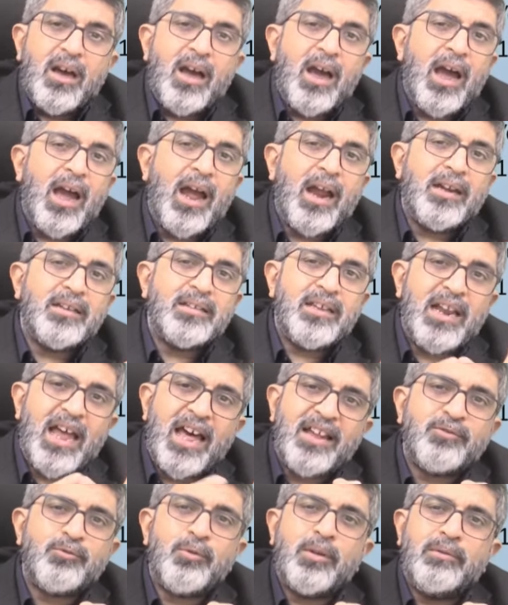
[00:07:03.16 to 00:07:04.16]
and the
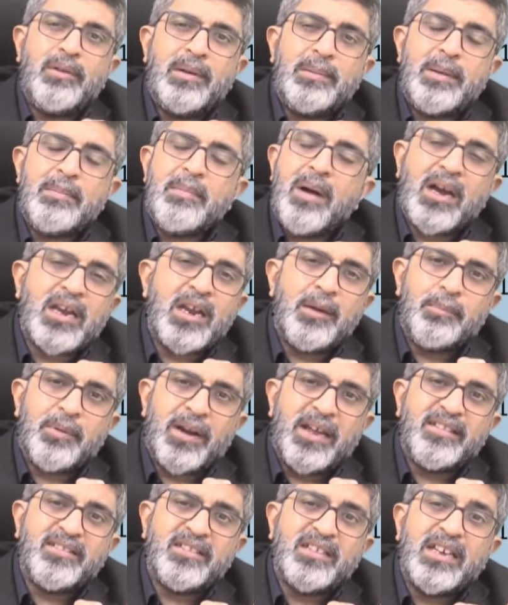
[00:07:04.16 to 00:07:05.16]
last one will be market
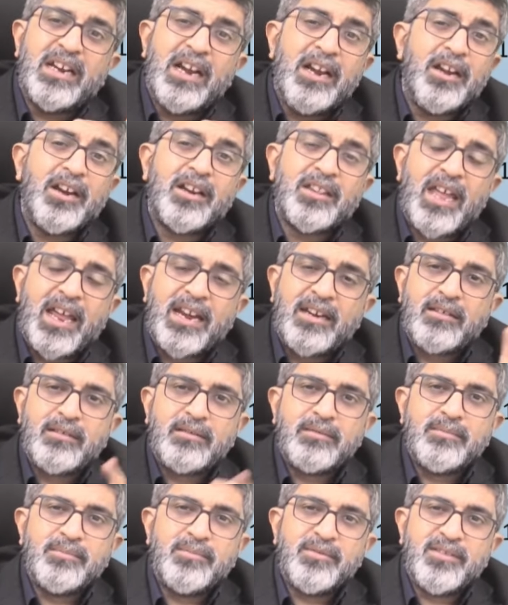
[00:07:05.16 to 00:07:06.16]
price greater than
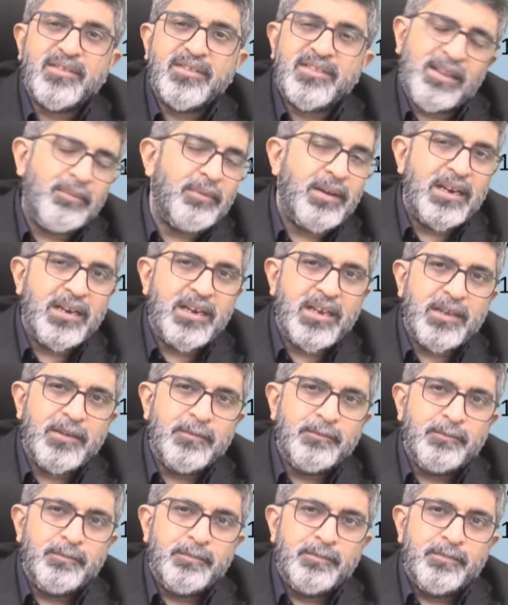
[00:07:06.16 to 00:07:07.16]
70.
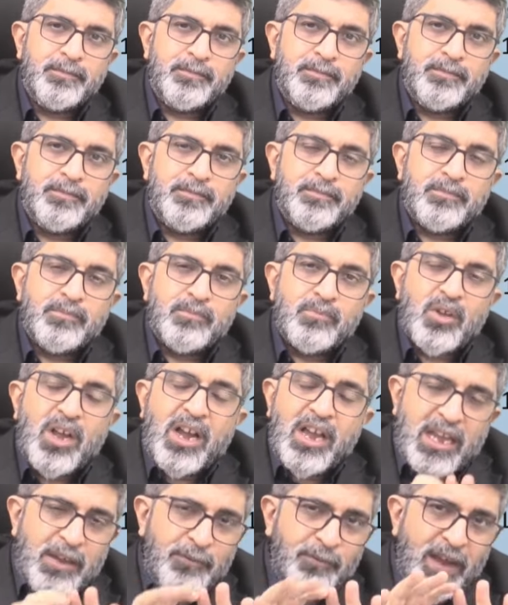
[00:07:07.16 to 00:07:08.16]

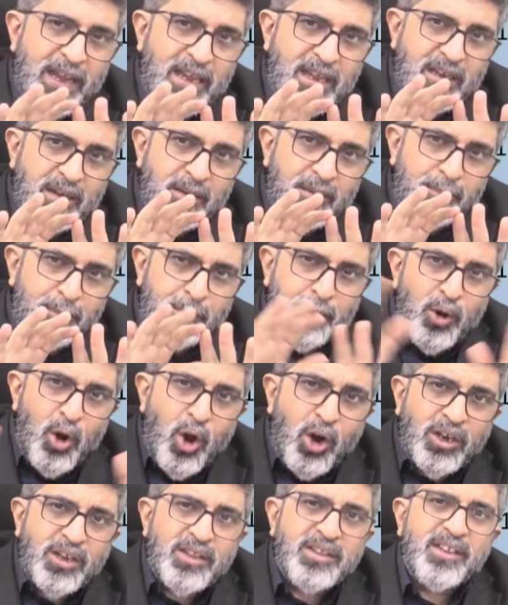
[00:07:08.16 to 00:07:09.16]
If I
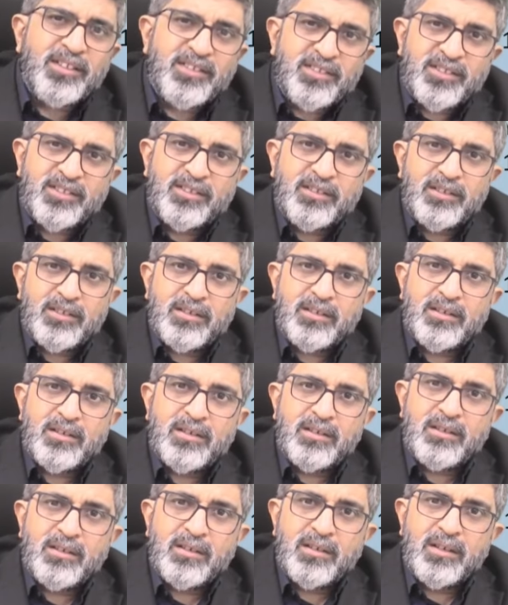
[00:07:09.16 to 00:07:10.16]
plot this
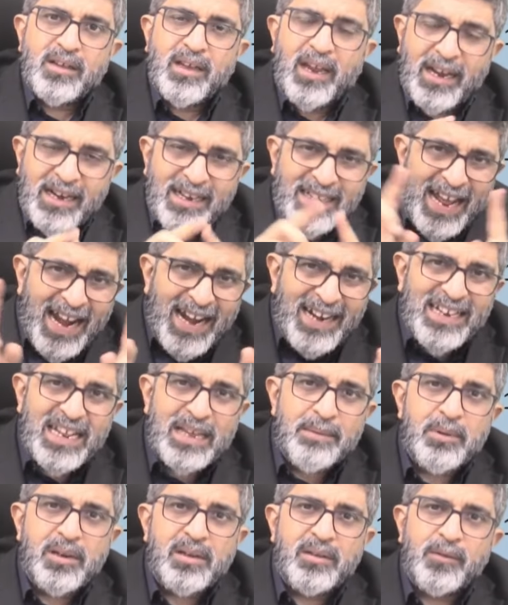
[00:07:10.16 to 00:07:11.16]
entire
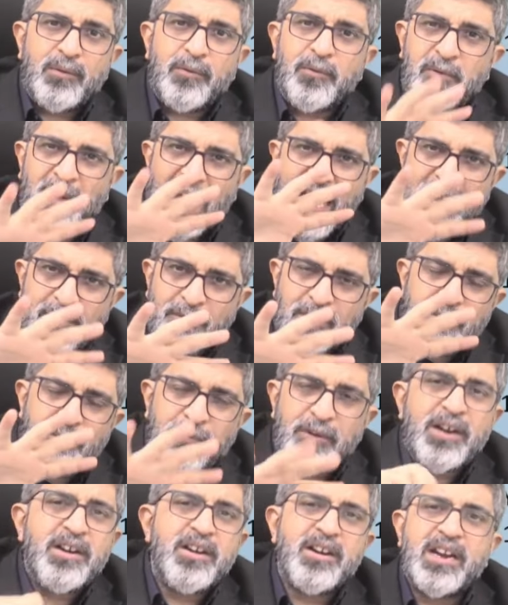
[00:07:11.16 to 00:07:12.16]
table, 5
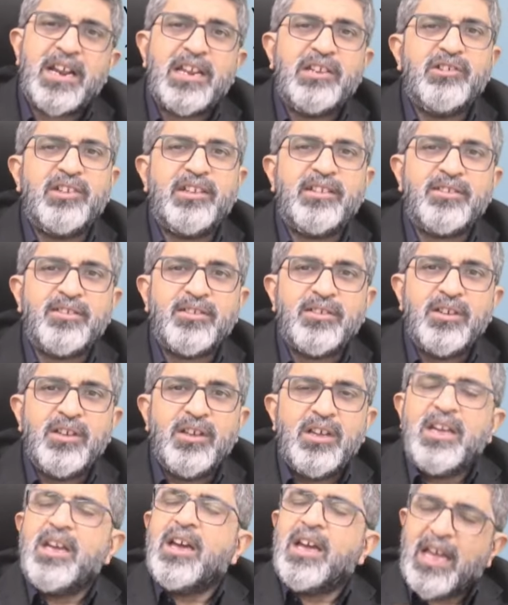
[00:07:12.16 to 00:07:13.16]
different ranges,
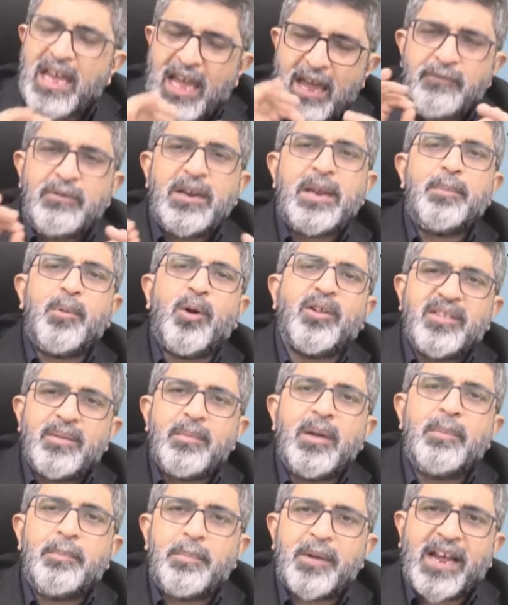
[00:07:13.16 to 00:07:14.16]
every
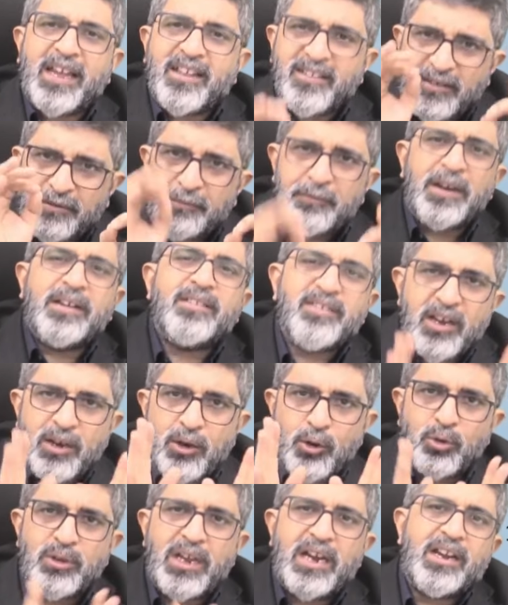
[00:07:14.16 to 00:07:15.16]
possible price fits
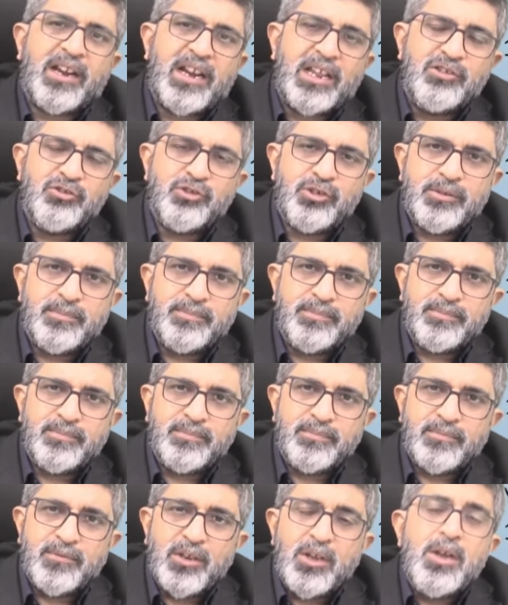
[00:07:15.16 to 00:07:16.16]
into that range.
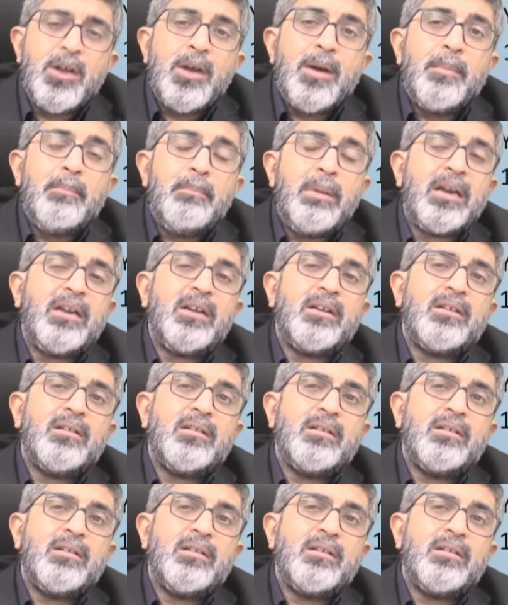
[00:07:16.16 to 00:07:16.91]
But